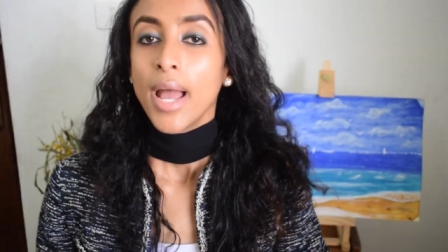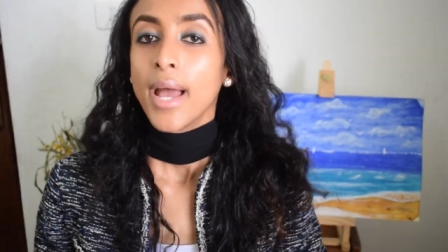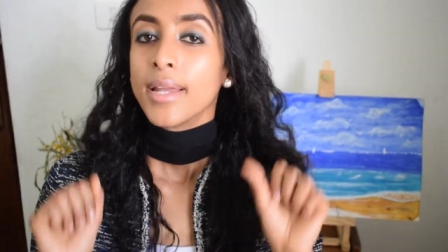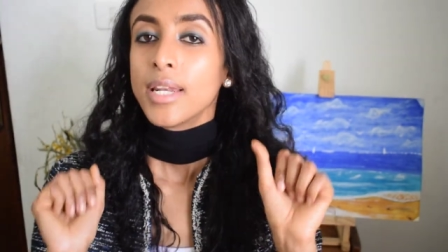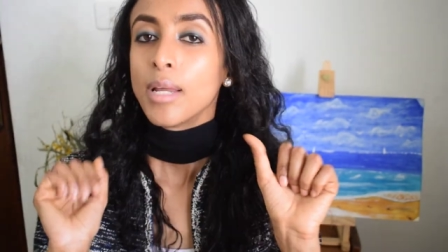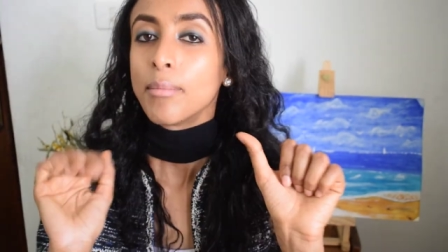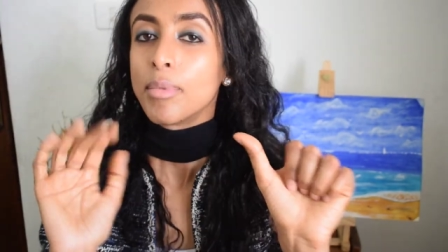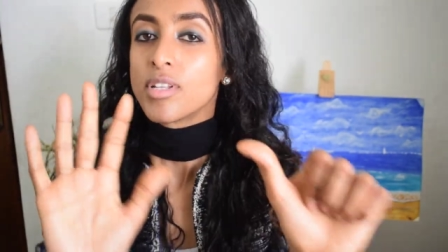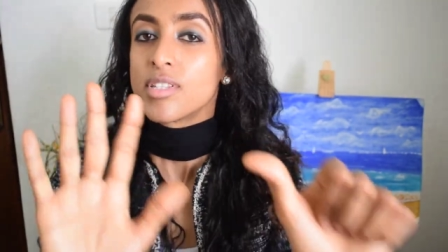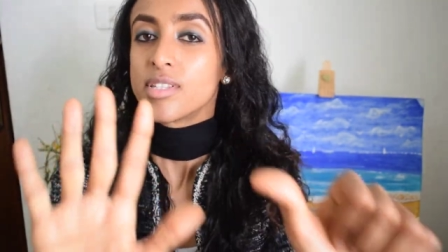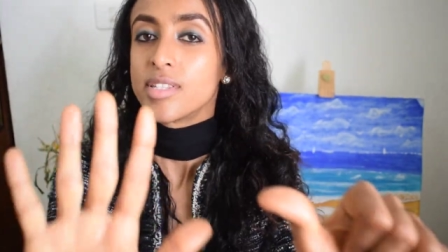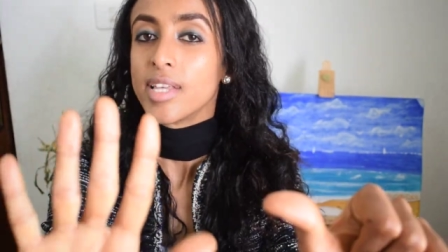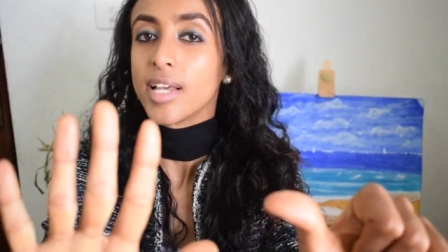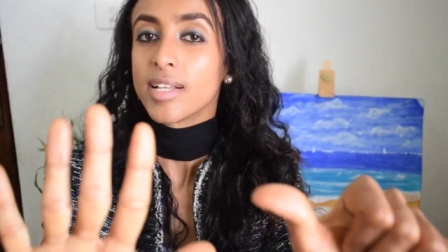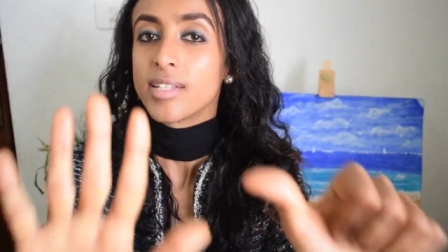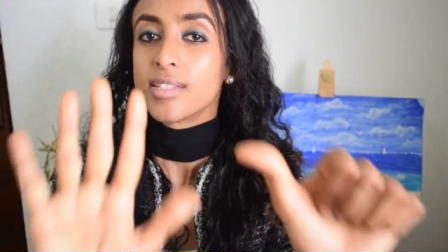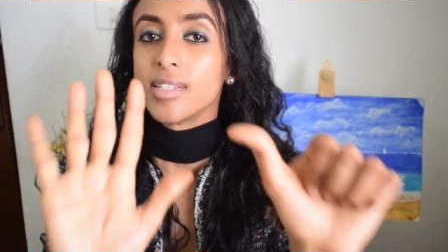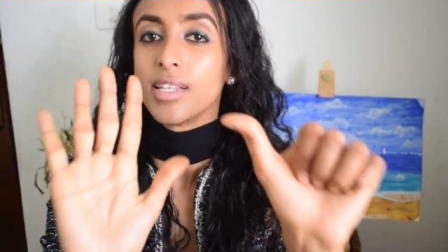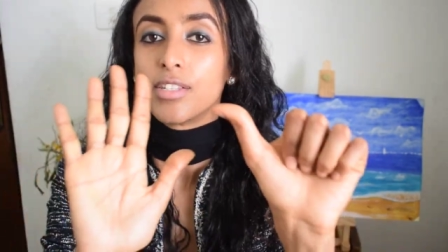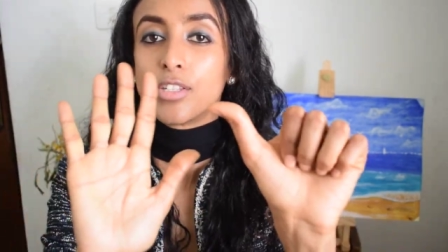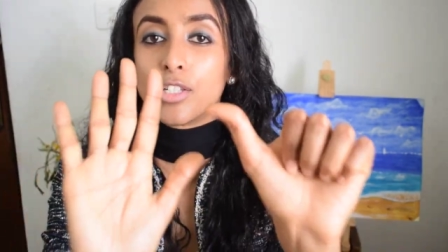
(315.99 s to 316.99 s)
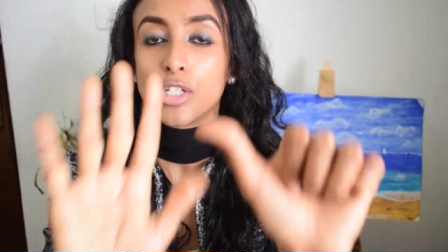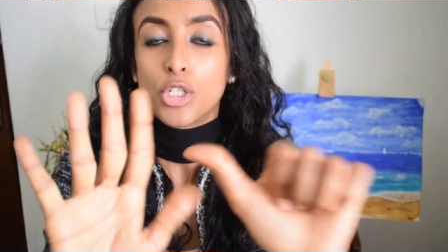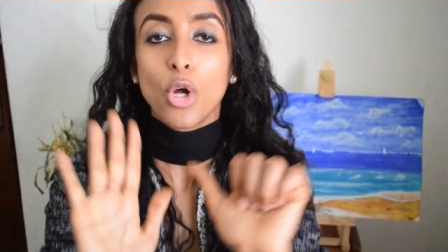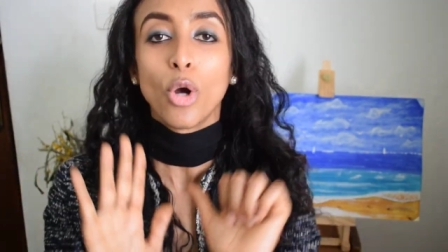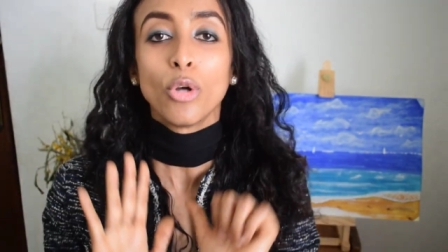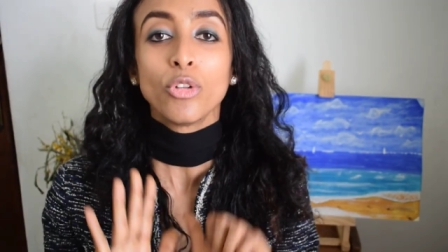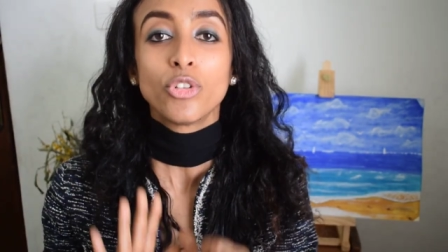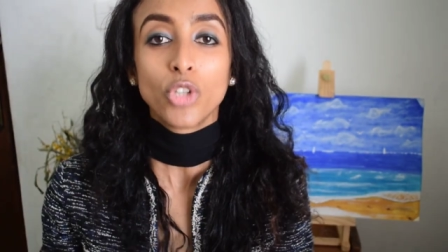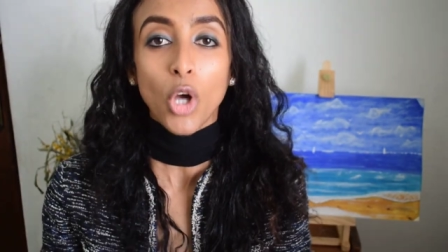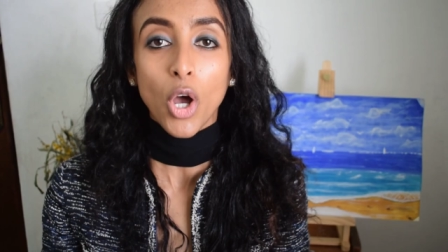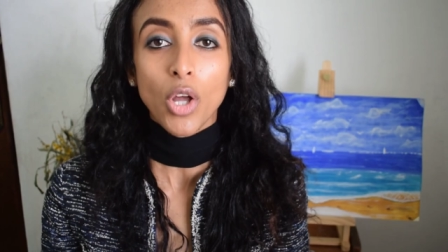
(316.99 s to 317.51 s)
Number 6 is
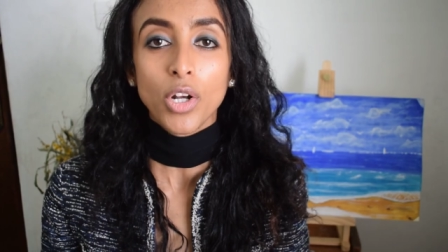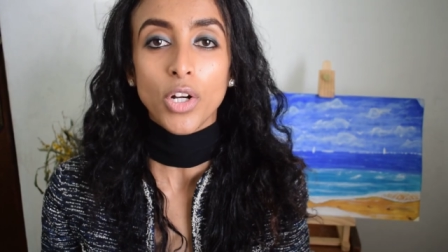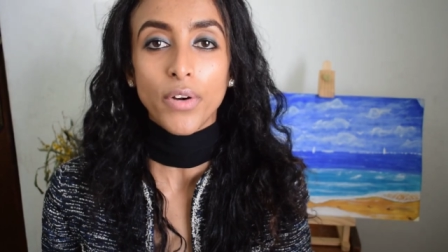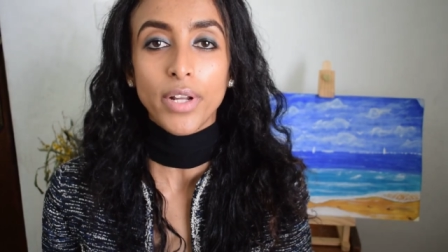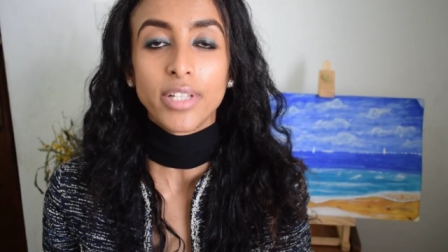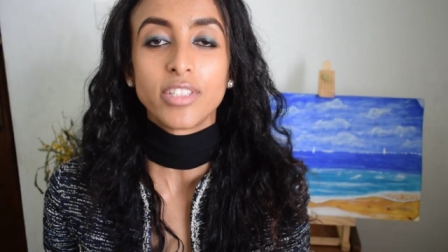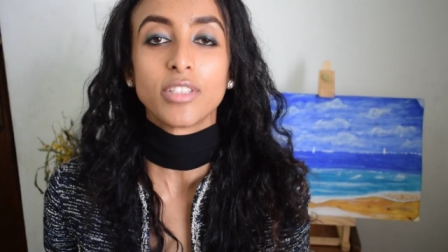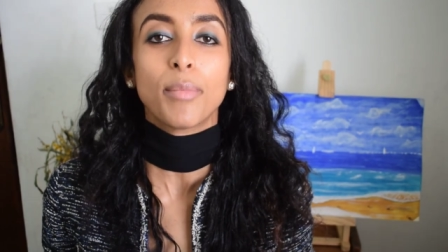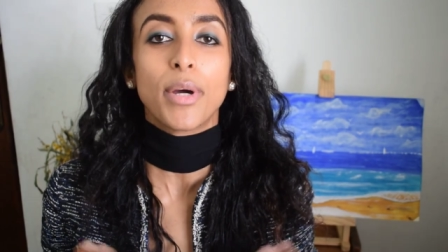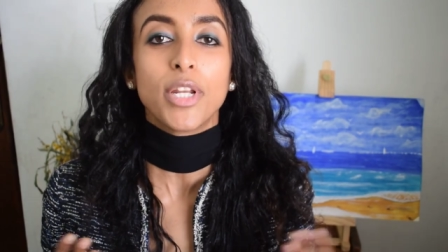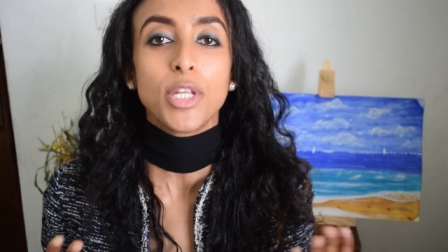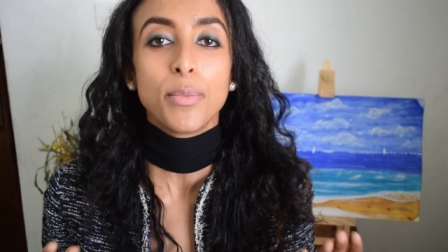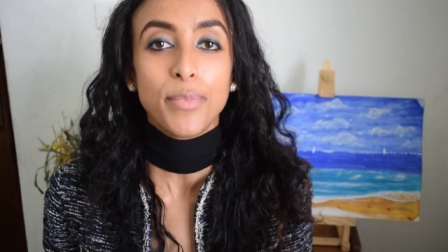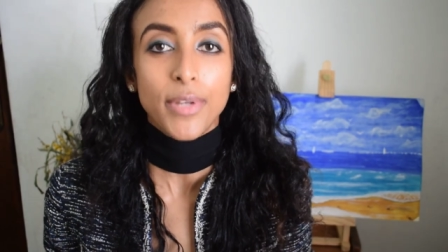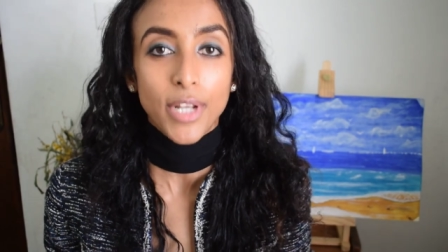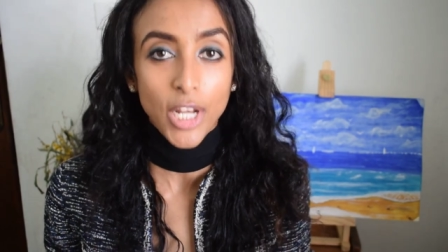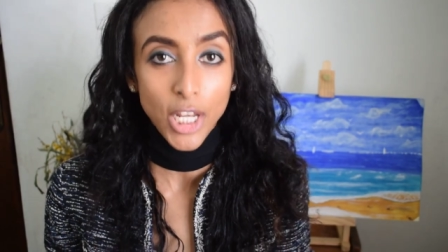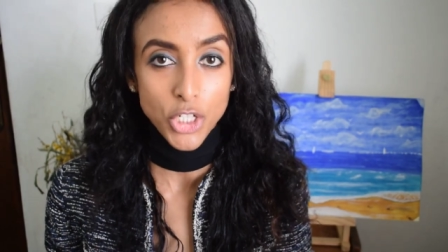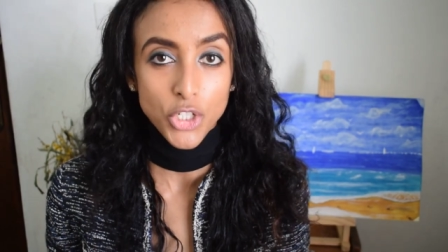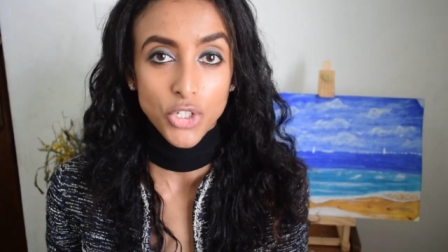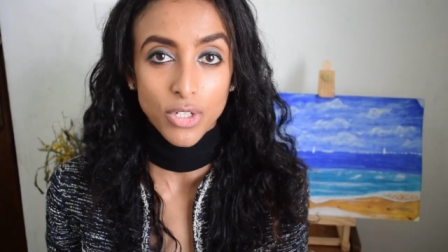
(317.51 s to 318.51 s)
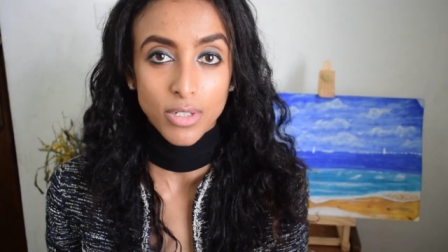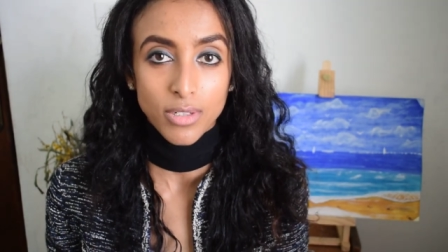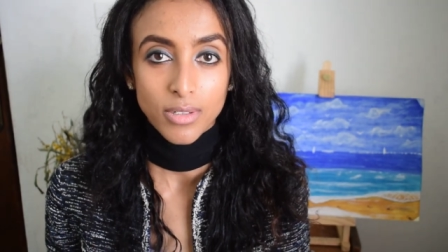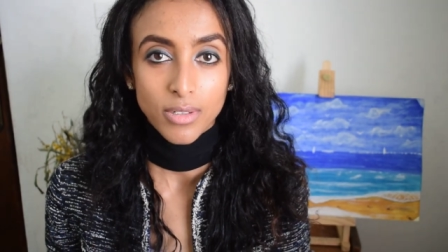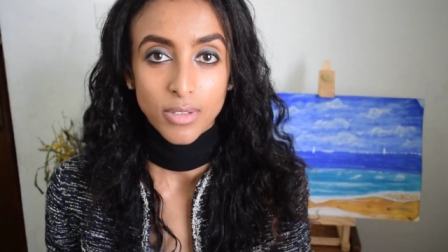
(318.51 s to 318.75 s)
don't tolerate manipulation.